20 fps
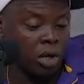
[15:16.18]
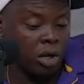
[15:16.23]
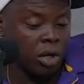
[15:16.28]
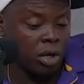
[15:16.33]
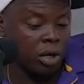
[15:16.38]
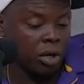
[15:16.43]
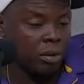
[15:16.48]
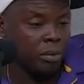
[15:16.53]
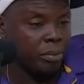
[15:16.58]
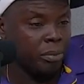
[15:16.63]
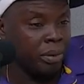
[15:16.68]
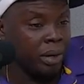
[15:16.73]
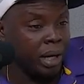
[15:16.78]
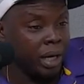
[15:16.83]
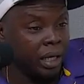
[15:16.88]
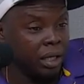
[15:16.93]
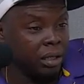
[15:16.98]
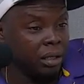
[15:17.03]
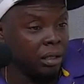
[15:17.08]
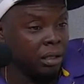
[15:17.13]
But
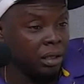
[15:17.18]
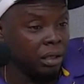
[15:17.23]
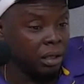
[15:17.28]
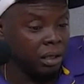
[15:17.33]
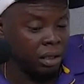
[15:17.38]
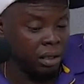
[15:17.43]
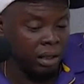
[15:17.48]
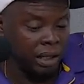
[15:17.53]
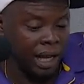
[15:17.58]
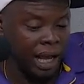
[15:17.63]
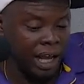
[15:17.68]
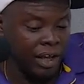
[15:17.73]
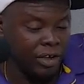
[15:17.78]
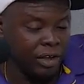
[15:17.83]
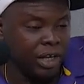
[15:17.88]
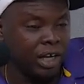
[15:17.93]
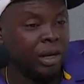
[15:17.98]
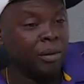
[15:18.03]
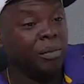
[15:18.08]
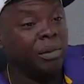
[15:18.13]
now you come
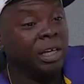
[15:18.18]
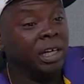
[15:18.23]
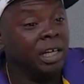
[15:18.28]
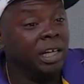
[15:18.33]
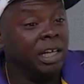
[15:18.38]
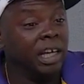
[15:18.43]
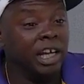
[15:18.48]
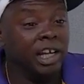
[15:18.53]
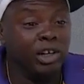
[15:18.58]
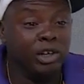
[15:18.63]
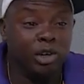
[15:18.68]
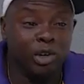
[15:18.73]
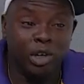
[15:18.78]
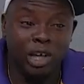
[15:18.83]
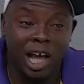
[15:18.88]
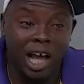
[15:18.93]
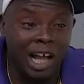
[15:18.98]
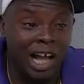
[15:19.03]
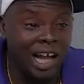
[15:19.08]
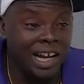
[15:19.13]
in, and you know, y'all got
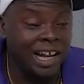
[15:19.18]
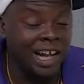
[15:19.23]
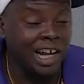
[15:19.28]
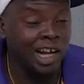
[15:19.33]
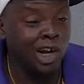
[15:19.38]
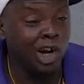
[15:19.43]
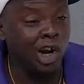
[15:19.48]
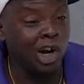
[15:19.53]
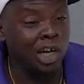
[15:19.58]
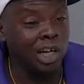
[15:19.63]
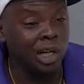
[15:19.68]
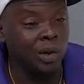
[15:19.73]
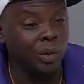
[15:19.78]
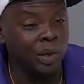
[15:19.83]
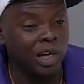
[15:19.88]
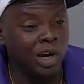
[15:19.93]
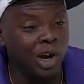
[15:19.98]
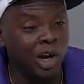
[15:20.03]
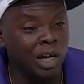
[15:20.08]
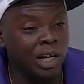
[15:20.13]
that gauntlet. We call
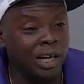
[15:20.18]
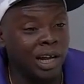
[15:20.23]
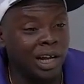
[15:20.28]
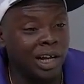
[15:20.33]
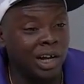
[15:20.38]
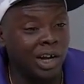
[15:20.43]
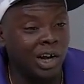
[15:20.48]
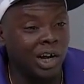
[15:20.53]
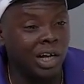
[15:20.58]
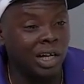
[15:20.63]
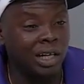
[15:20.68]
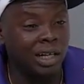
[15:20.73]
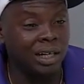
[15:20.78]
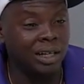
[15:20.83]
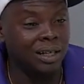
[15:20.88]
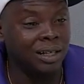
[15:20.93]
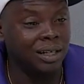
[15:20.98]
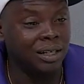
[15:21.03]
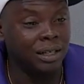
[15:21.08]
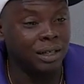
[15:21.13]
it that gauntlet
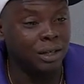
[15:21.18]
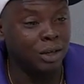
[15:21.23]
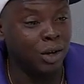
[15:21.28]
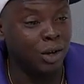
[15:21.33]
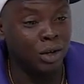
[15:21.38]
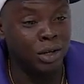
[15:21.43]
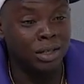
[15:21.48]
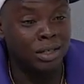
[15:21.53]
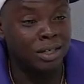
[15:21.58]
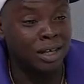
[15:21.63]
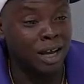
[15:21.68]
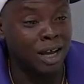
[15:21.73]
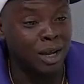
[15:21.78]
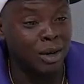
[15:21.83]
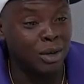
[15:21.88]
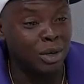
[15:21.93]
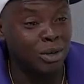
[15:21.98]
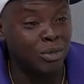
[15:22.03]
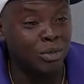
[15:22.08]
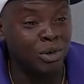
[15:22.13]
all the time. When you
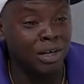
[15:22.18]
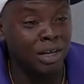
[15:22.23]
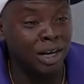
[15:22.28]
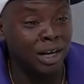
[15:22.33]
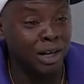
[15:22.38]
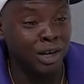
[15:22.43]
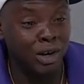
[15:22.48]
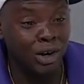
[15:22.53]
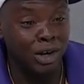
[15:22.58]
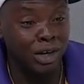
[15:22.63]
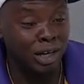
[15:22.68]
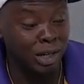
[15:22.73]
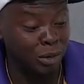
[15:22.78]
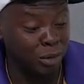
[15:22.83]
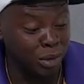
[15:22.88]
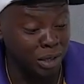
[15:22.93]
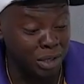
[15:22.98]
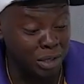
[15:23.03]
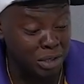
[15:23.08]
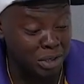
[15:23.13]
run that gauntlet when you
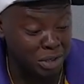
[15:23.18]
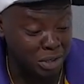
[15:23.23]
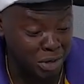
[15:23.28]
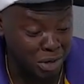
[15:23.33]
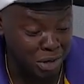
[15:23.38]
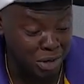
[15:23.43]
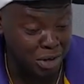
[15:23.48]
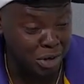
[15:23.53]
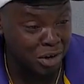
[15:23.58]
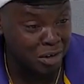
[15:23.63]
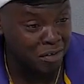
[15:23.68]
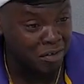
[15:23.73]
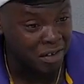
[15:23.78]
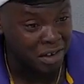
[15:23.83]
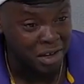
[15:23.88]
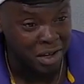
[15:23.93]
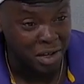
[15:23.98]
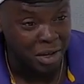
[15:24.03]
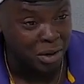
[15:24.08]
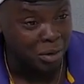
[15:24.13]
start off
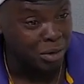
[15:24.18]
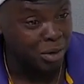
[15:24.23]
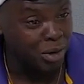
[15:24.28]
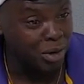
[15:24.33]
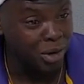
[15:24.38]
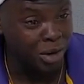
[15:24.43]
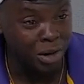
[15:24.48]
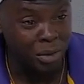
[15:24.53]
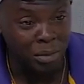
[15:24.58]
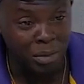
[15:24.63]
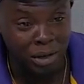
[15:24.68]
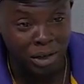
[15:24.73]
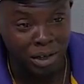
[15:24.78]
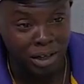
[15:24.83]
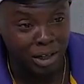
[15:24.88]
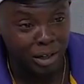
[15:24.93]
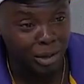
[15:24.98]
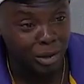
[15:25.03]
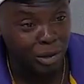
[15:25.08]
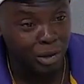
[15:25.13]
with Auburn. Then you
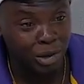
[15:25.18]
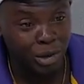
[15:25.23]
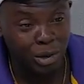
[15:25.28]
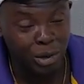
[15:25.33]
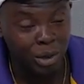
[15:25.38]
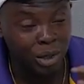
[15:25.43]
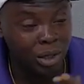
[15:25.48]
go to